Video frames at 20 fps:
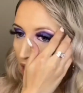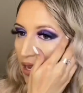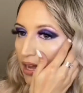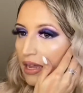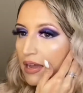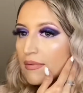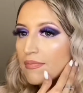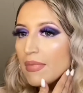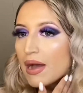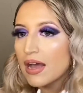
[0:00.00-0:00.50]

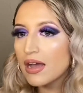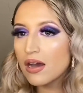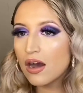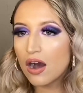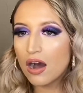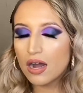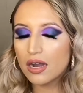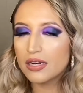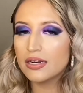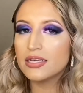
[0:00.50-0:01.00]
In my
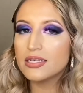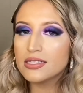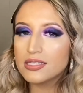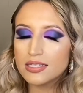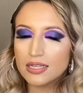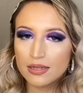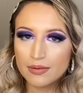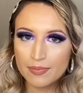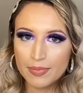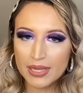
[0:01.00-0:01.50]

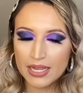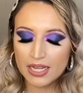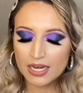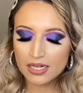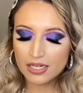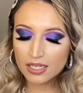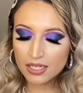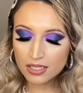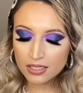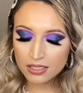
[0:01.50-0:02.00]
honest
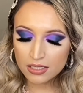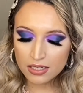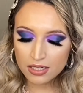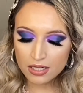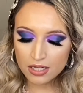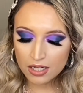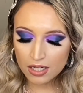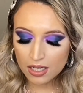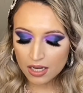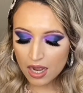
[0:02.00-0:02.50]

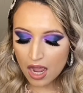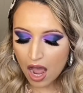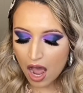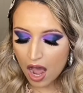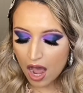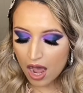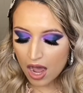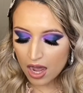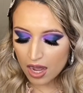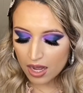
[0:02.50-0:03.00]
opinion,
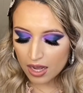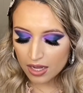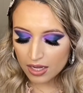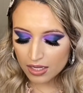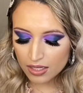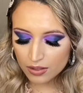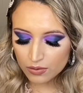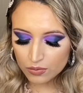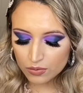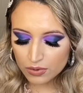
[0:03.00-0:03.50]

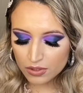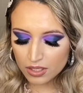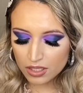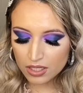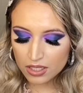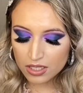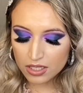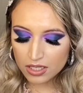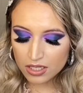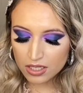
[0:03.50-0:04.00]
I
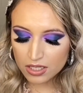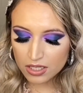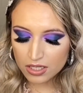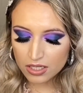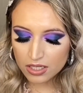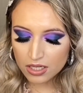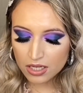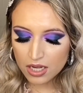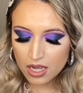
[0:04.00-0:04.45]
would